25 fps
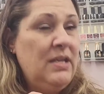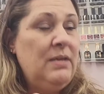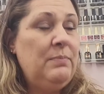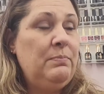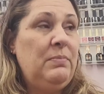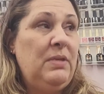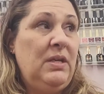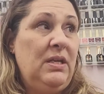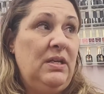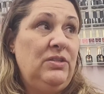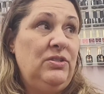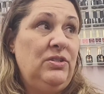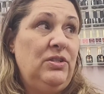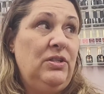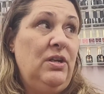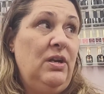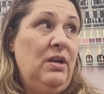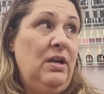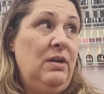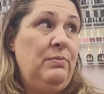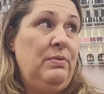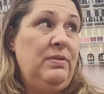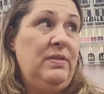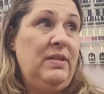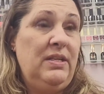because you know
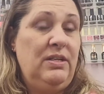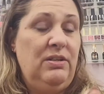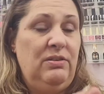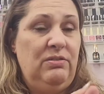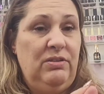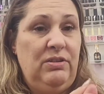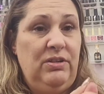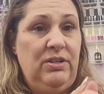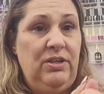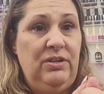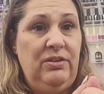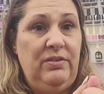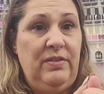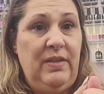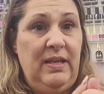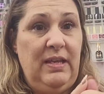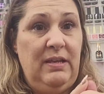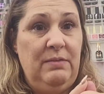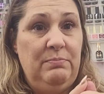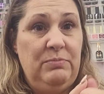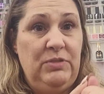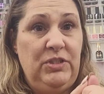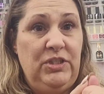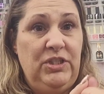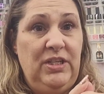how when they don't cure they
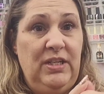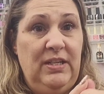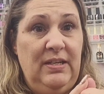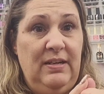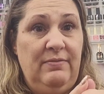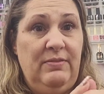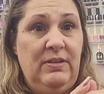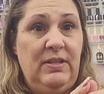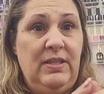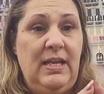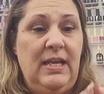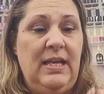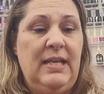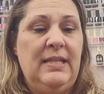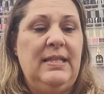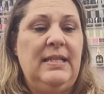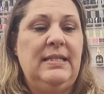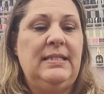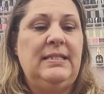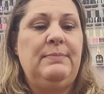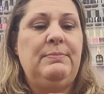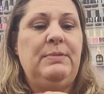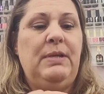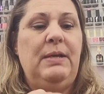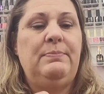get mushy and everything, and then
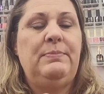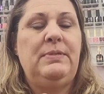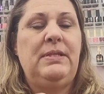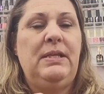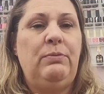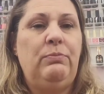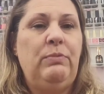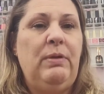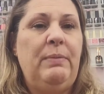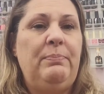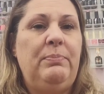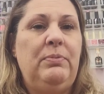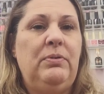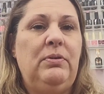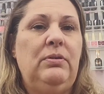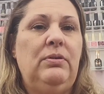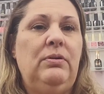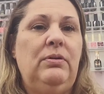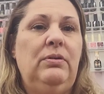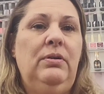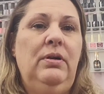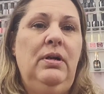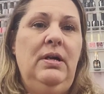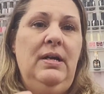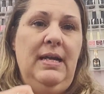sometimes they
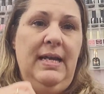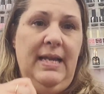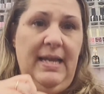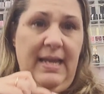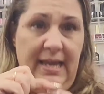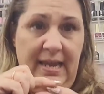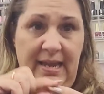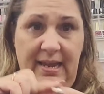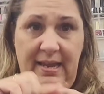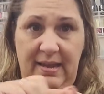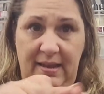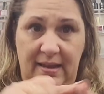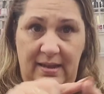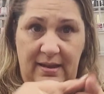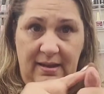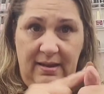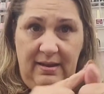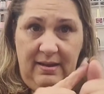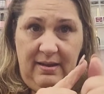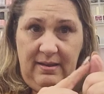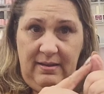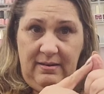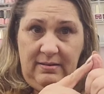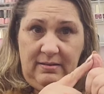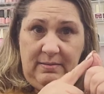ripple
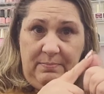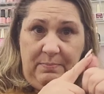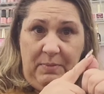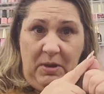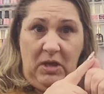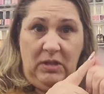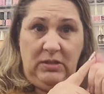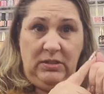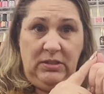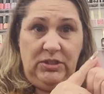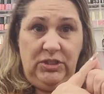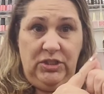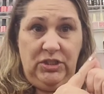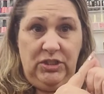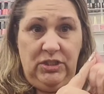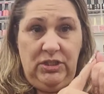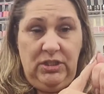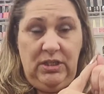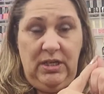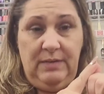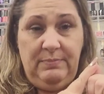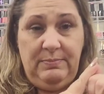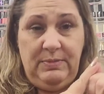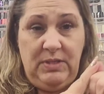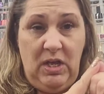and the polish
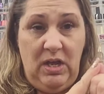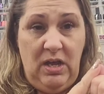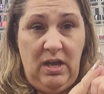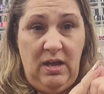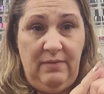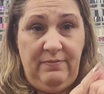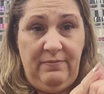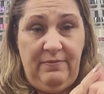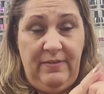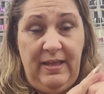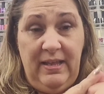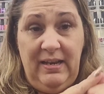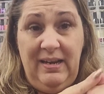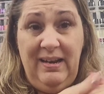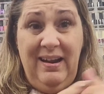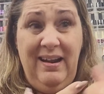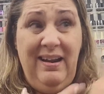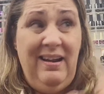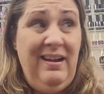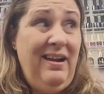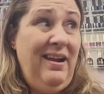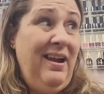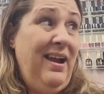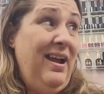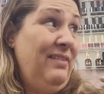comes off. And
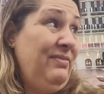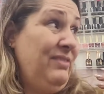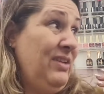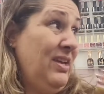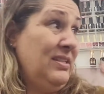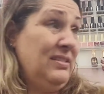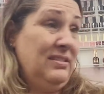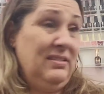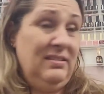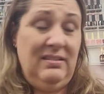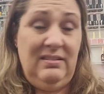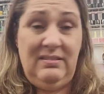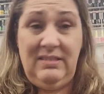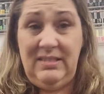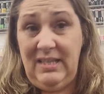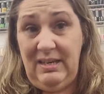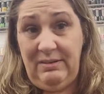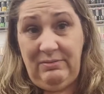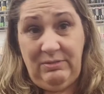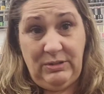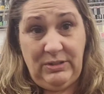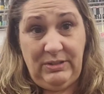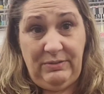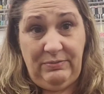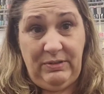I've got
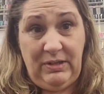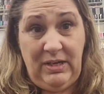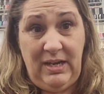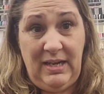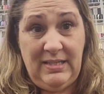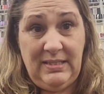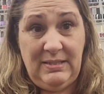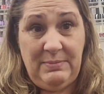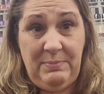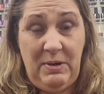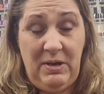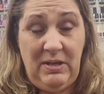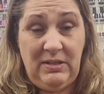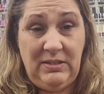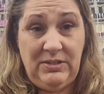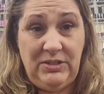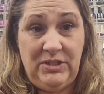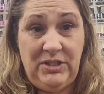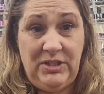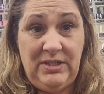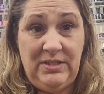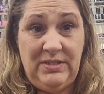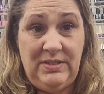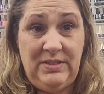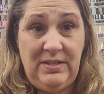several different kinds of
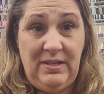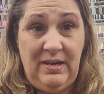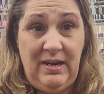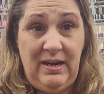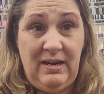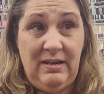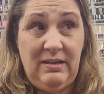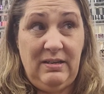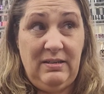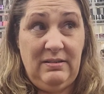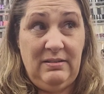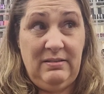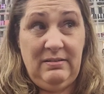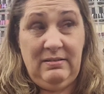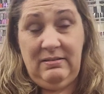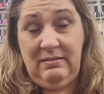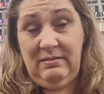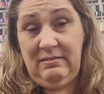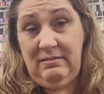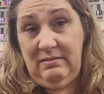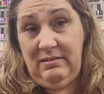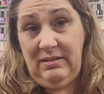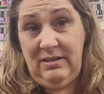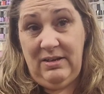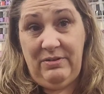polishes that I
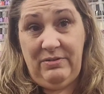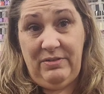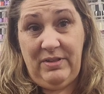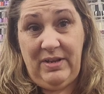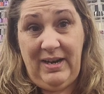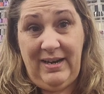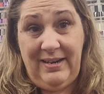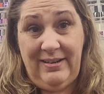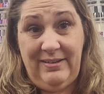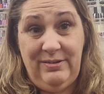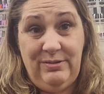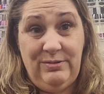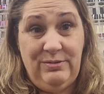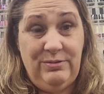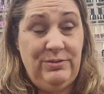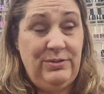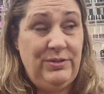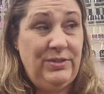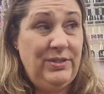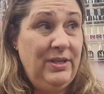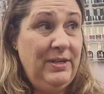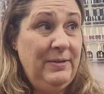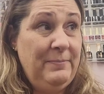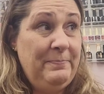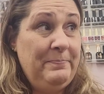
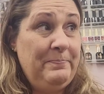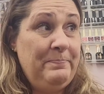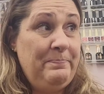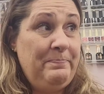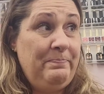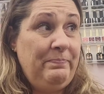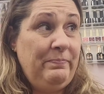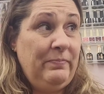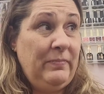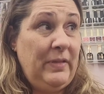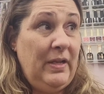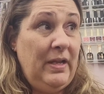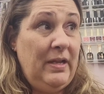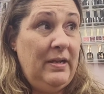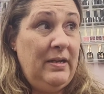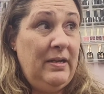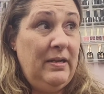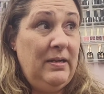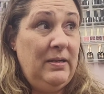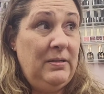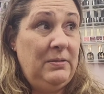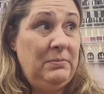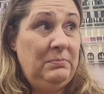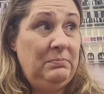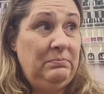use,
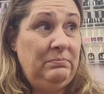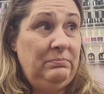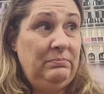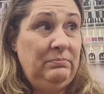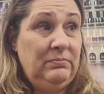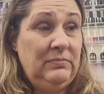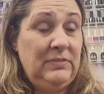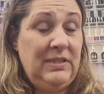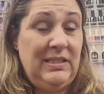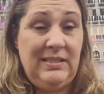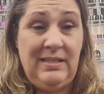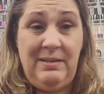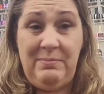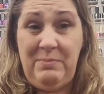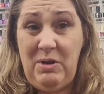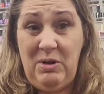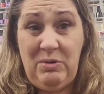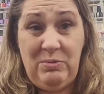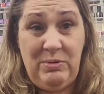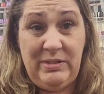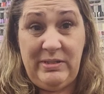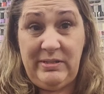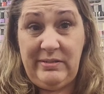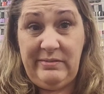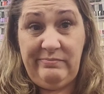because I'm
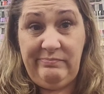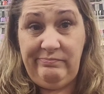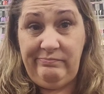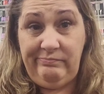always